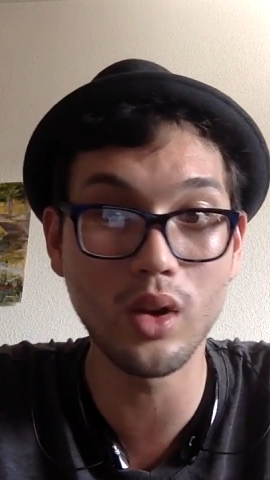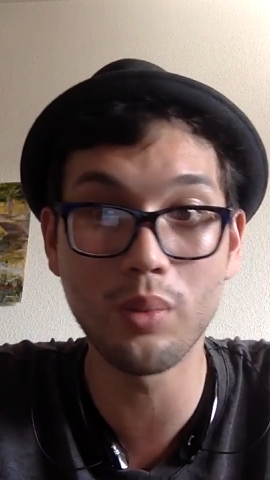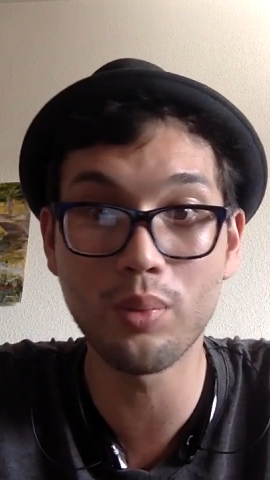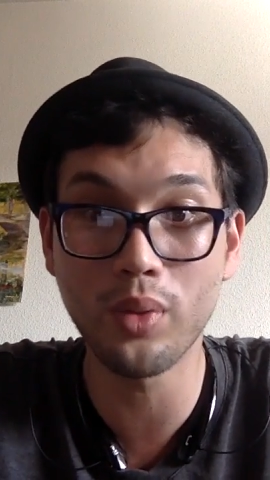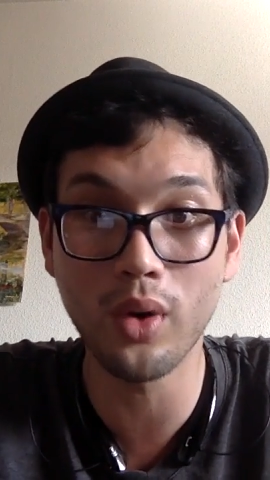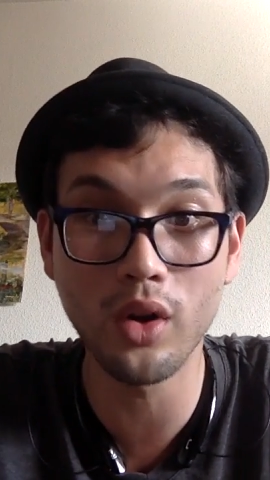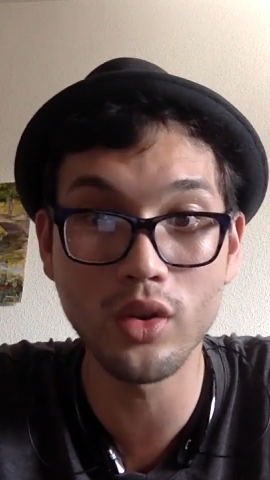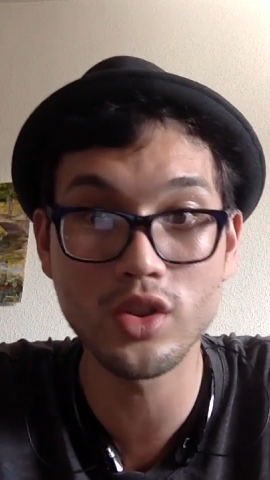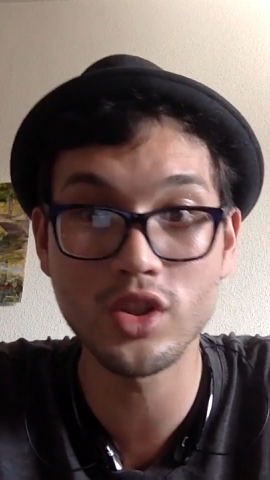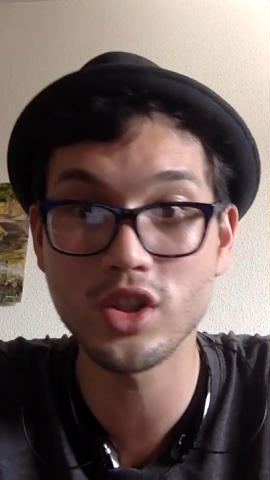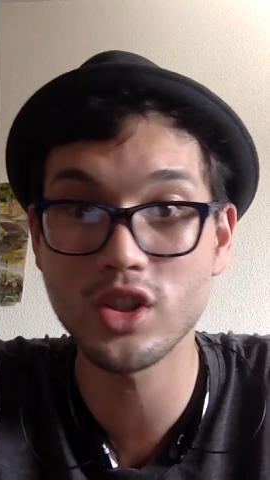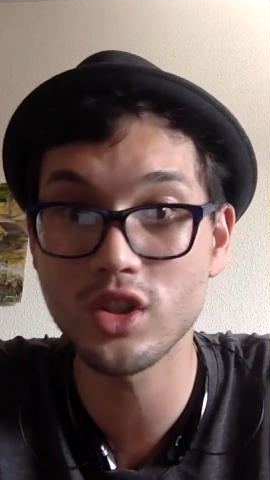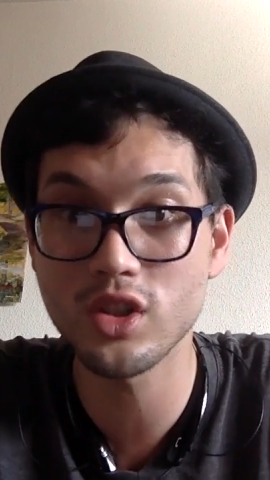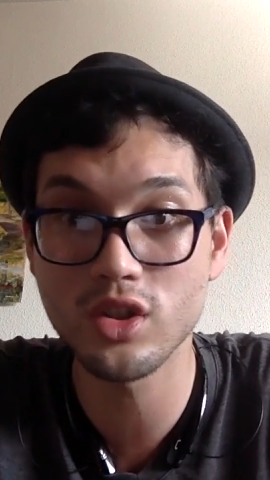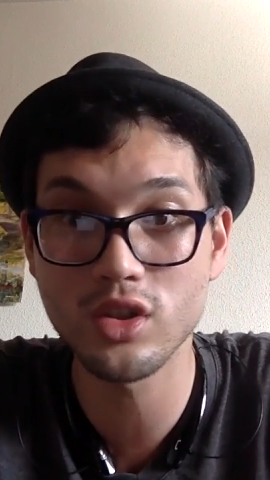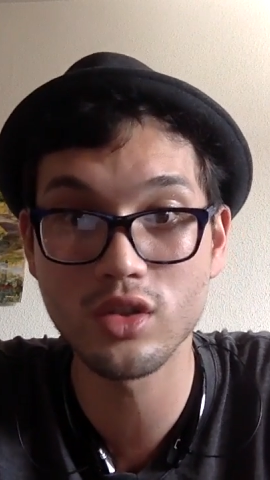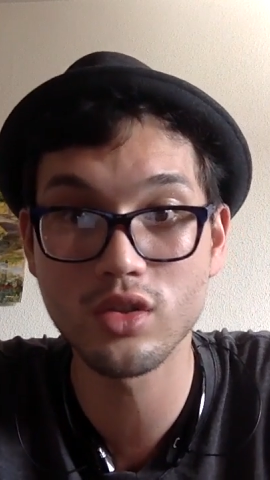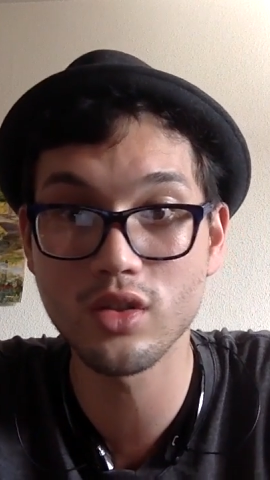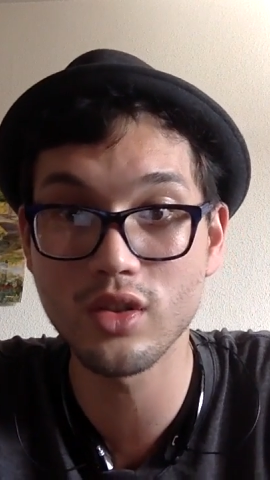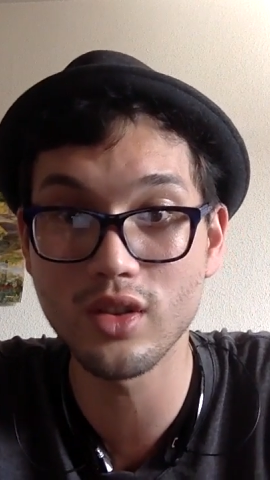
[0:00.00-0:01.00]

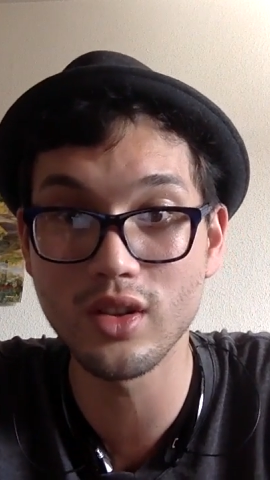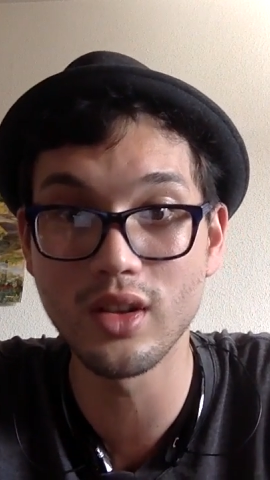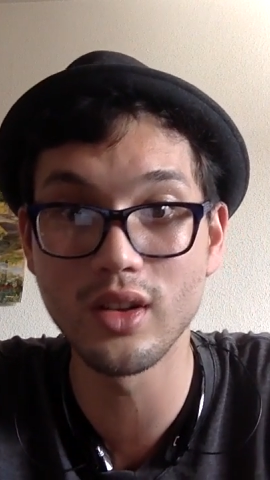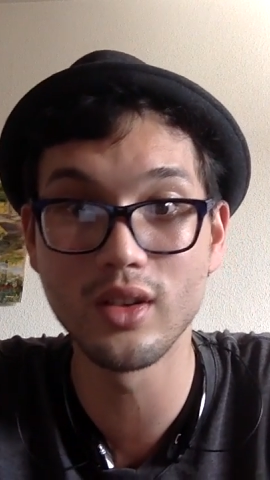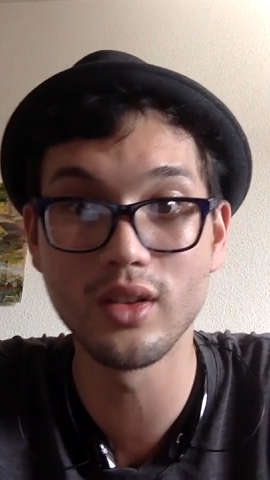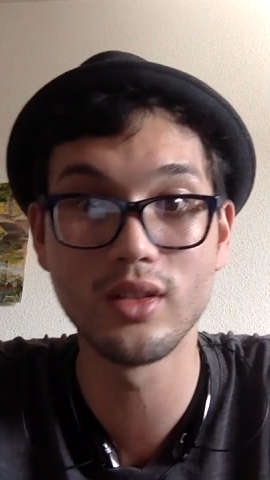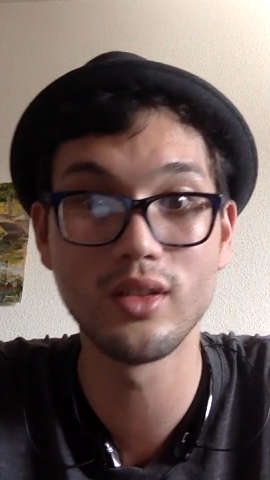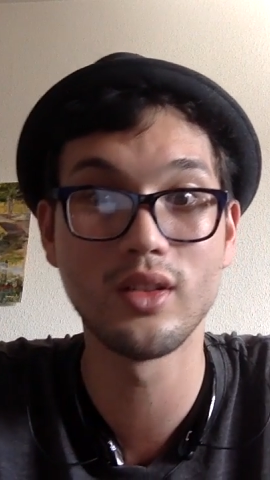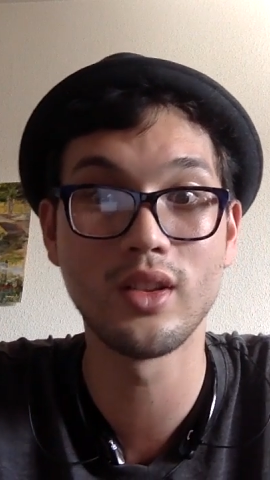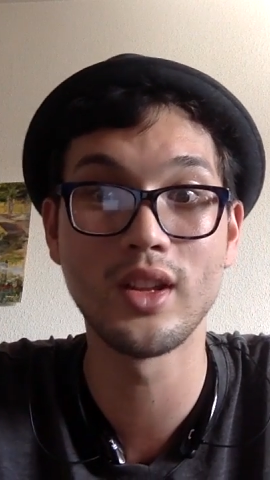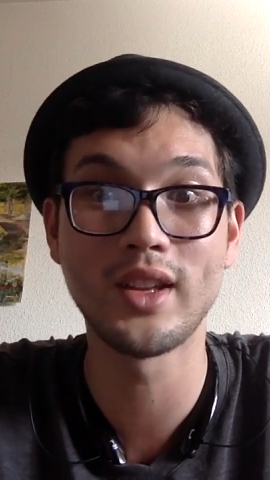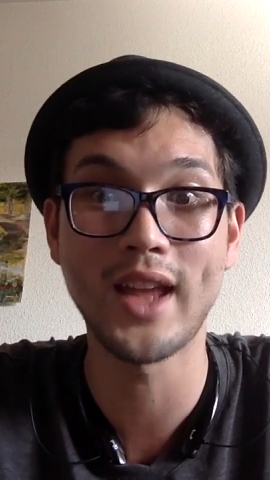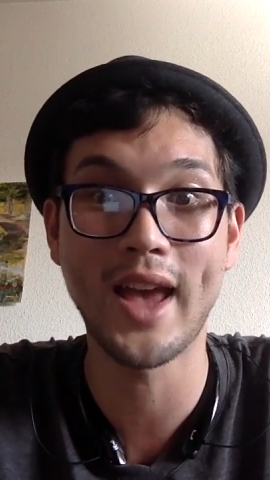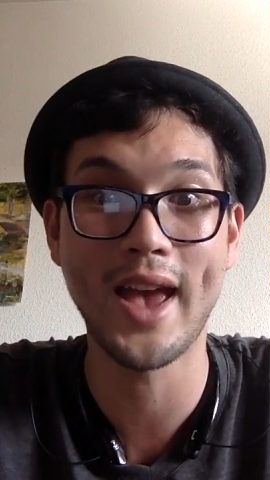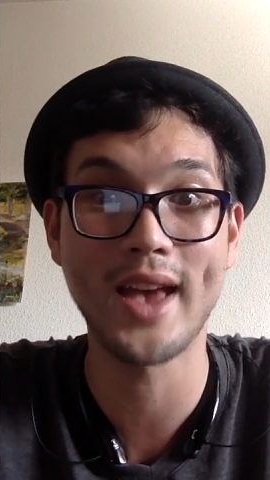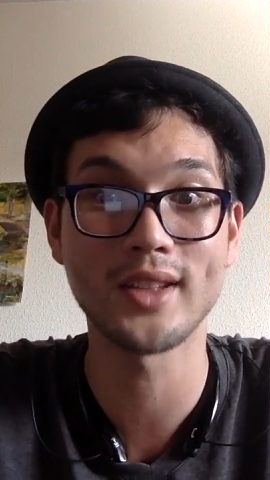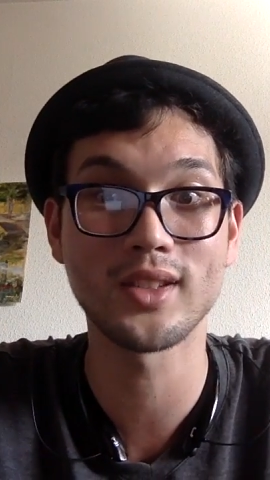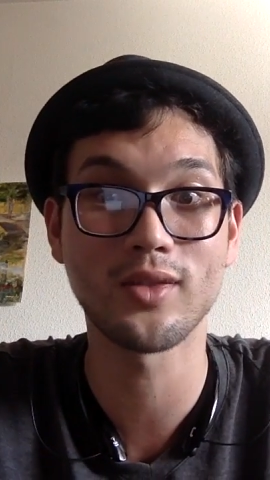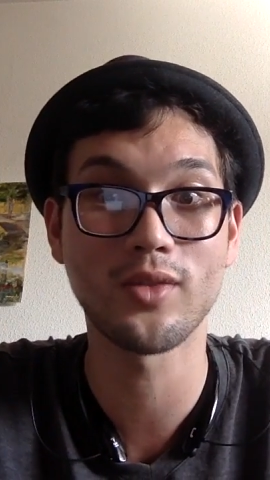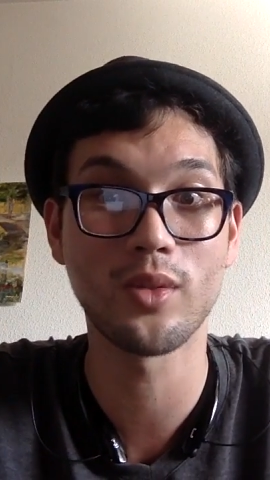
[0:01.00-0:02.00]
approach the
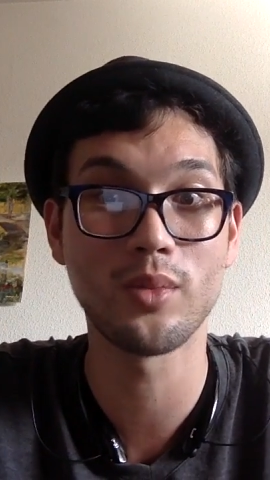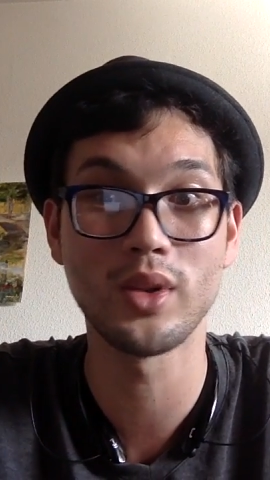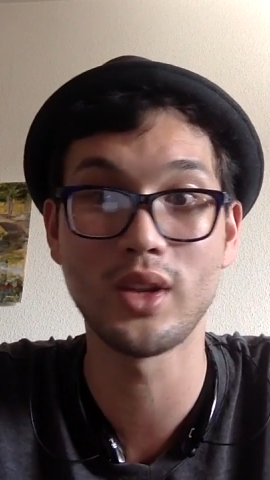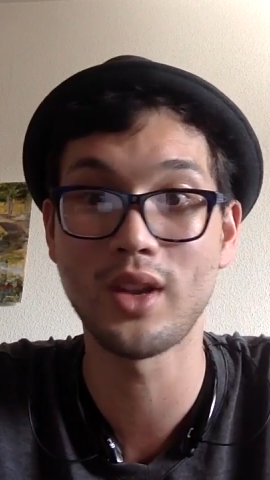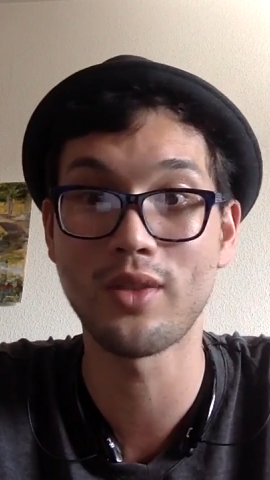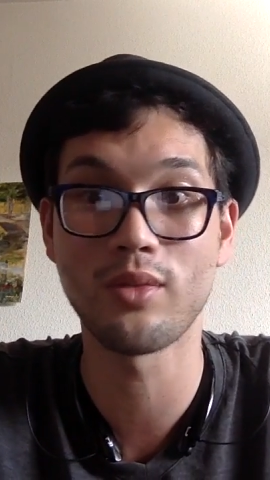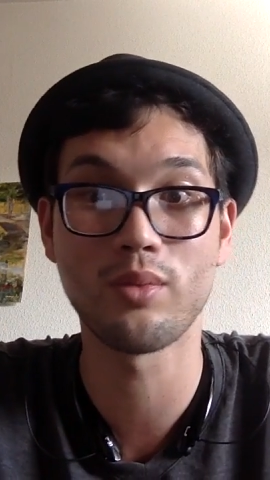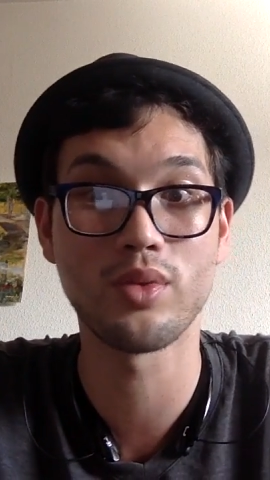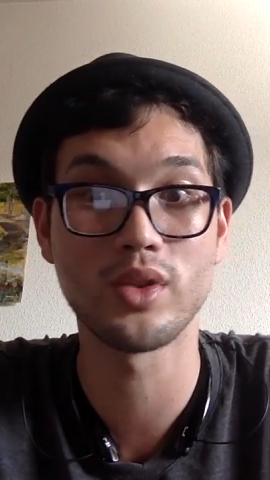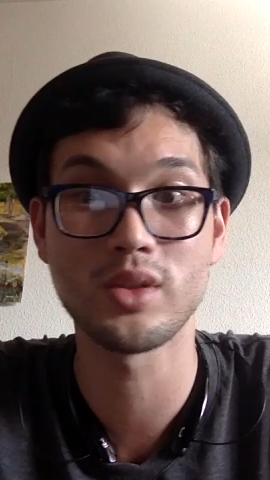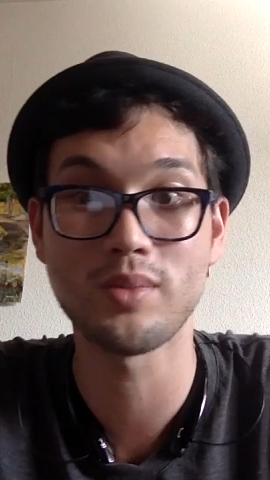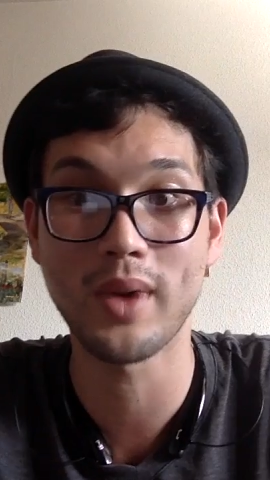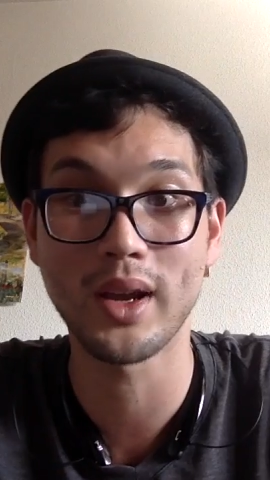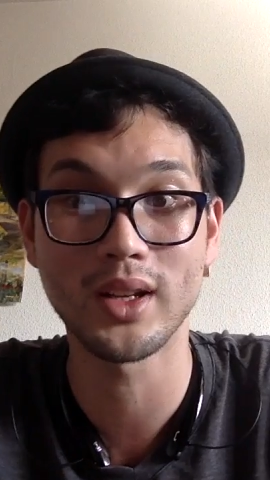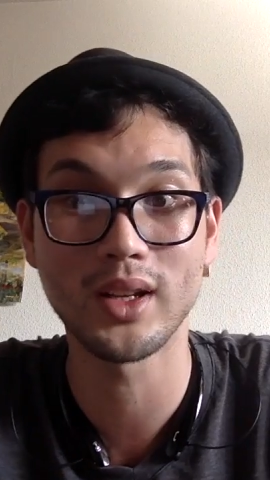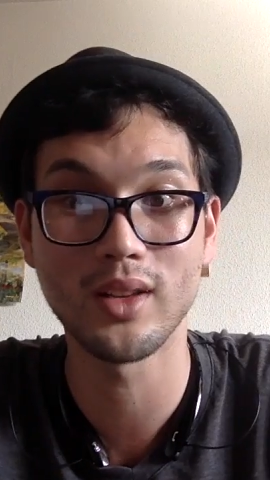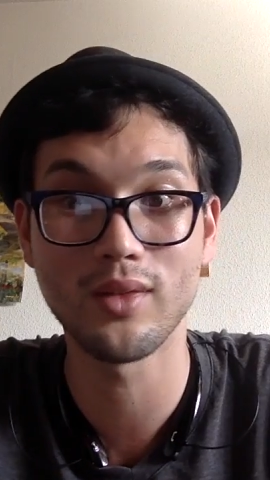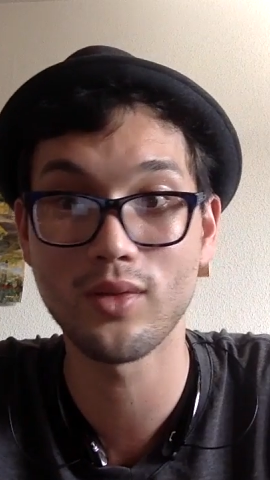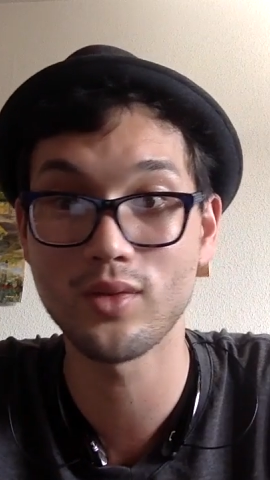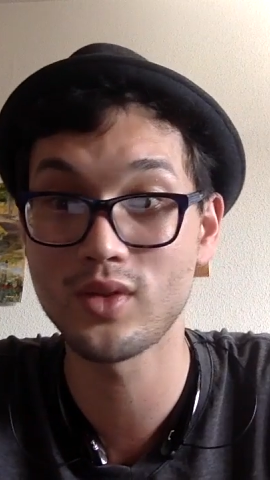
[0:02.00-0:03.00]
task from a different perspective.